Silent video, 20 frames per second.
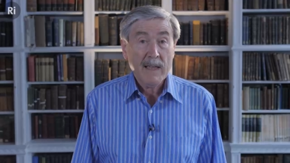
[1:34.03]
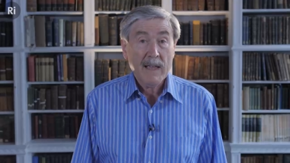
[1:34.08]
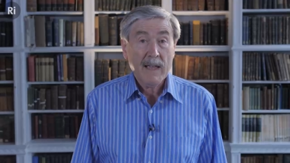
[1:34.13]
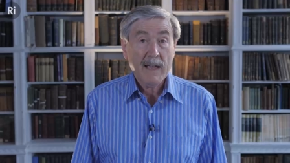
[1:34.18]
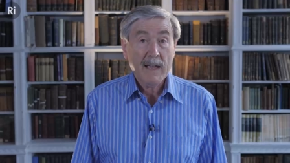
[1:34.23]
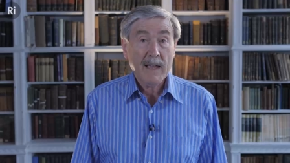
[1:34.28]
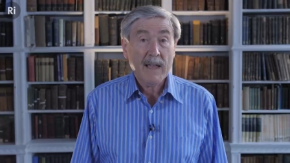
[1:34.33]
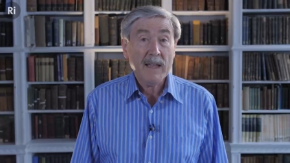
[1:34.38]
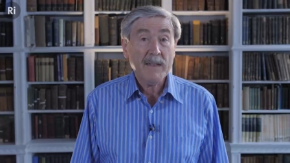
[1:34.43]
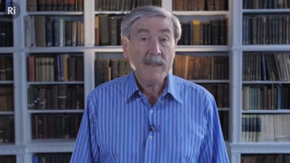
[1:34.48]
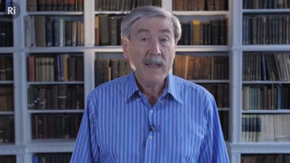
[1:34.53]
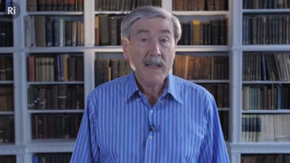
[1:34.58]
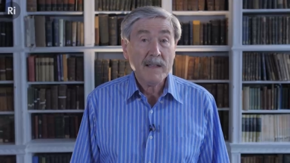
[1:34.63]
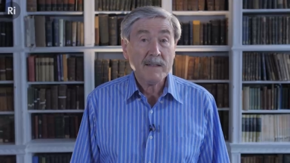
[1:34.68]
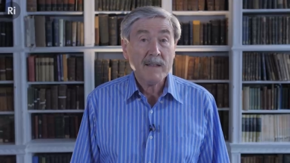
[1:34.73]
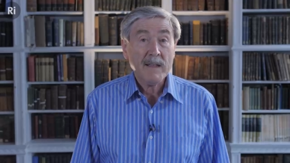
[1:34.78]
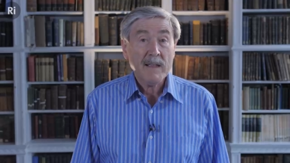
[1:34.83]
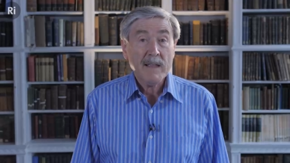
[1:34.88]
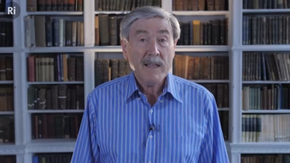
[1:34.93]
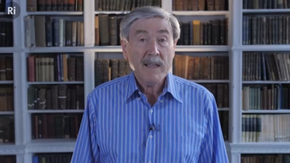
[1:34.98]
Uh, and
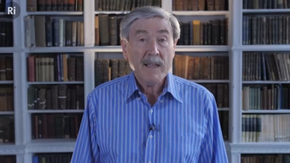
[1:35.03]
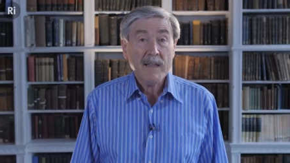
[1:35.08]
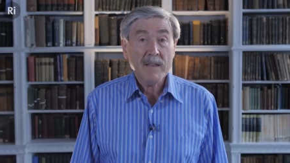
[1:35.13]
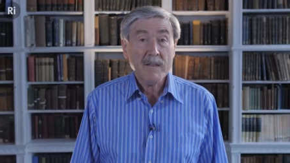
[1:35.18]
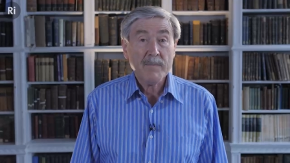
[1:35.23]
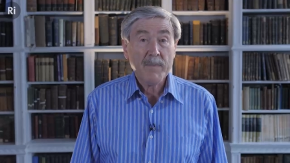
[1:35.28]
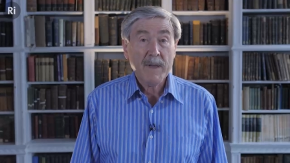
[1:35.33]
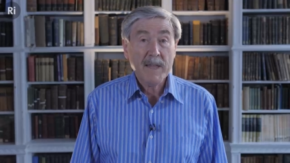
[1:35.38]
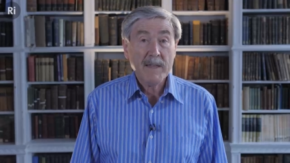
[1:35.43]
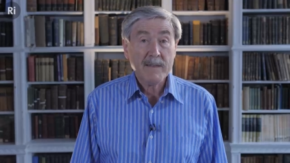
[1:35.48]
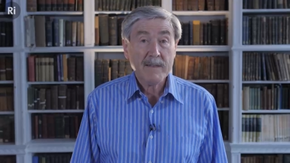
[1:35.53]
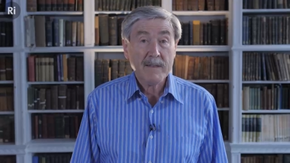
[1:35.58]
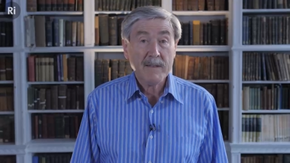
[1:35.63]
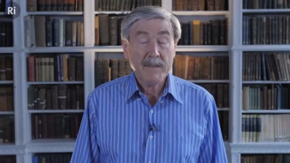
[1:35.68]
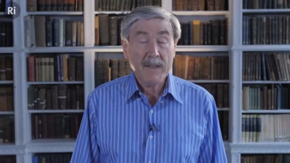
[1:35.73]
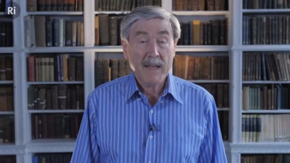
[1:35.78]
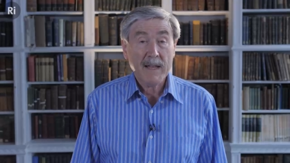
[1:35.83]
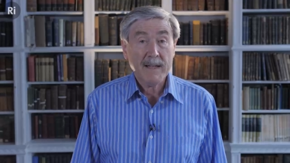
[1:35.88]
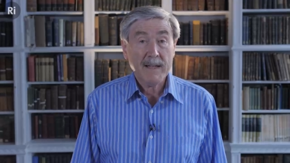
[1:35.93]
that is based on the